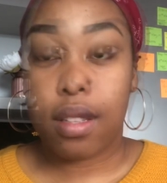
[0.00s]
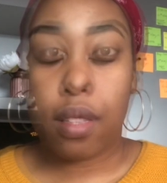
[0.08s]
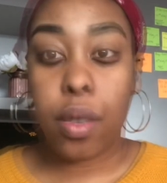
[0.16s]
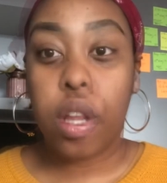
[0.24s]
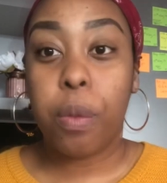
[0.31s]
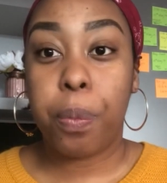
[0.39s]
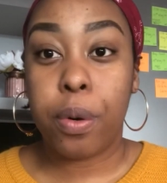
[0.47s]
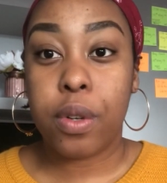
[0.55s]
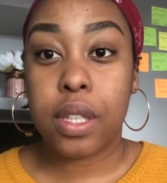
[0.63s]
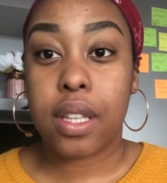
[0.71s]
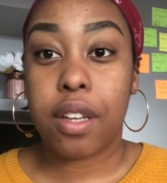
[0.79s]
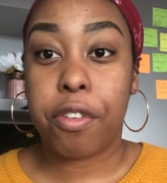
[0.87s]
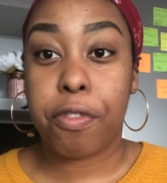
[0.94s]
I will
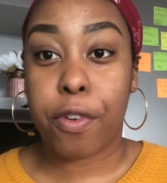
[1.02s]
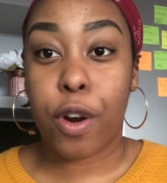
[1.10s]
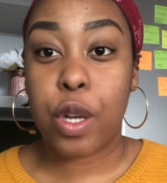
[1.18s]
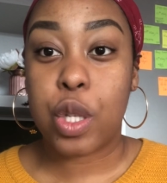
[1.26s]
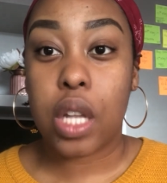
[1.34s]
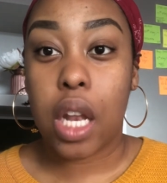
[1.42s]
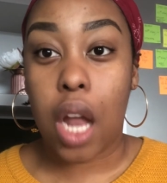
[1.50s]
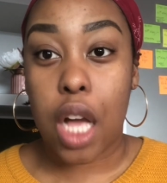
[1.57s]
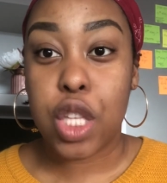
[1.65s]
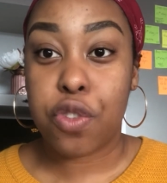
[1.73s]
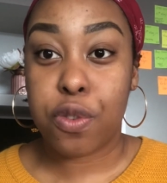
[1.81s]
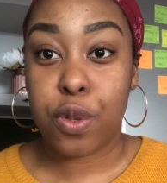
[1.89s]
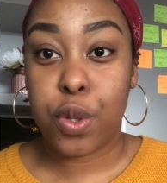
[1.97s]
put the first
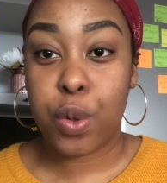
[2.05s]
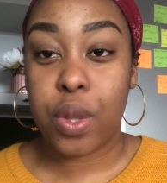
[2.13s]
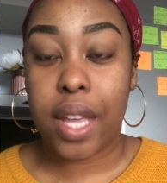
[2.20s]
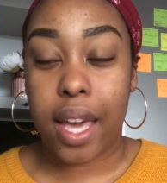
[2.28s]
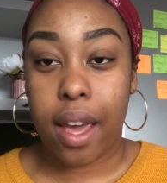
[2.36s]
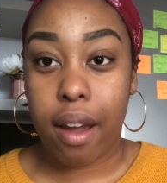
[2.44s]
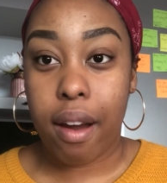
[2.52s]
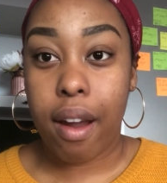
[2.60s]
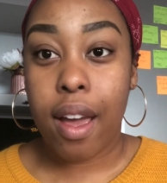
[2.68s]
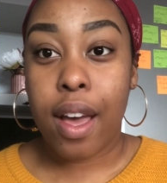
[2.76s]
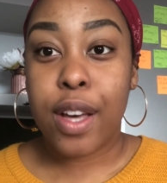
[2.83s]
launch photo there